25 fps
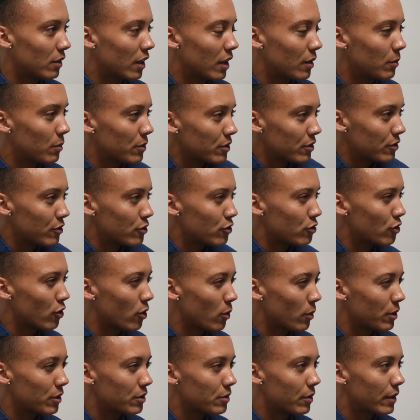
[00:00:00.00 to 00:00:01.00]
I wasn't
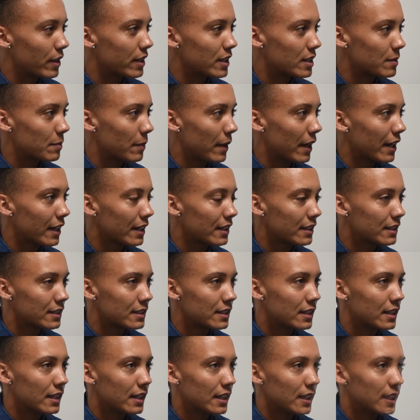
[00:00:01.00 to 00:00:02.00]
sure what to
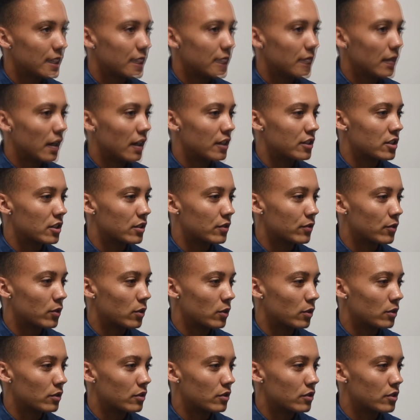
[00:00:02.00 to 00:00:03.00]
expect. I just
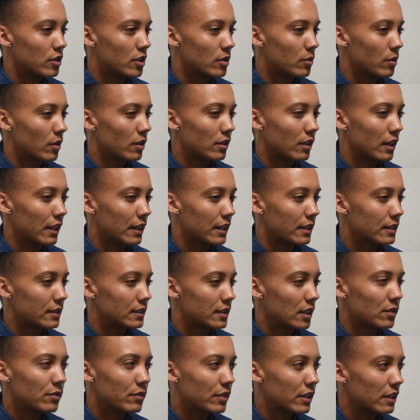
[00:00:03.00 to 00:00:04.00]
thought, do you know what, like
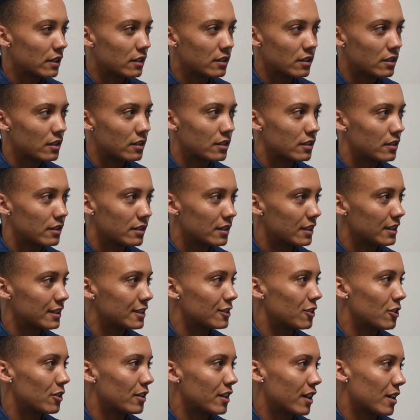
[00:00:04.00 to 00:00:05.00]
something good has
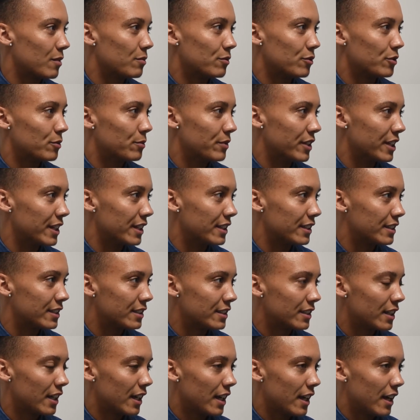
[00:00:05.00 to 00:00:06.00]
got to come from
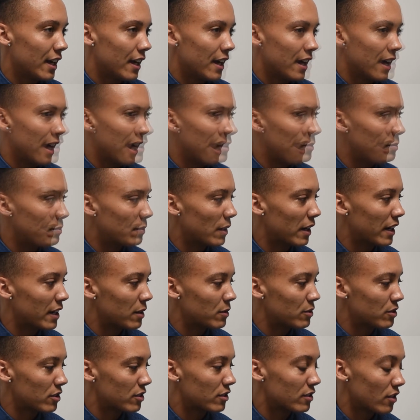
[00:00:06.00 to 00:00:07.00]
this. But it
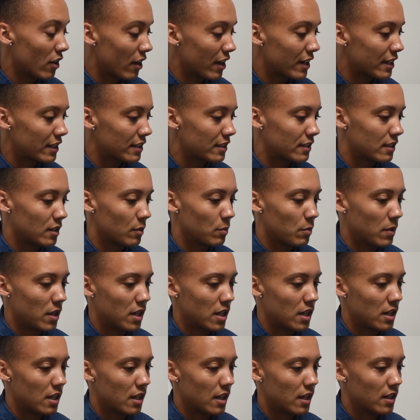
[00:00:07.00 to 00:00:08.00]
was just nice to
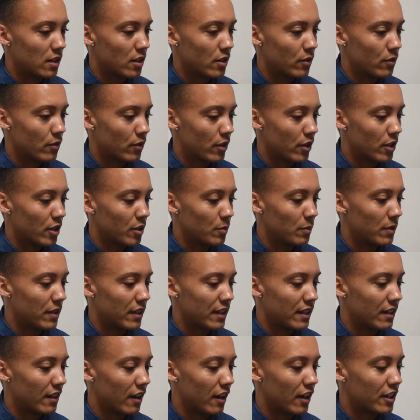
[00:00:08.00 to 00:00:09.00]
be in the room, and
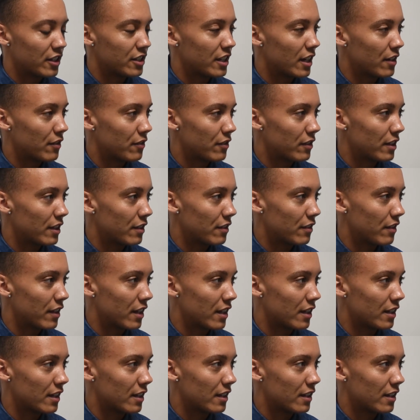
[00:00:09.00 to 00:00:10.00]
then I definitely
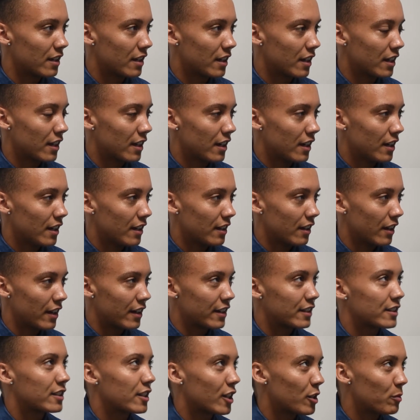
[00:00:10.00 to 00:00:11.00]
think
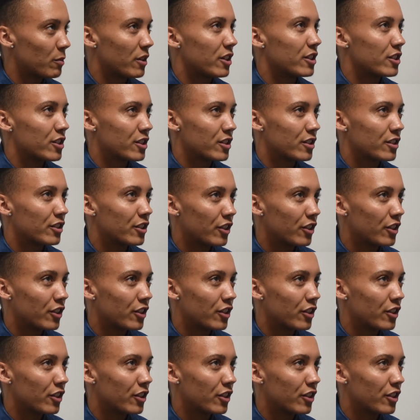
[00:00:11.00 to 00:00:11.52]
like so much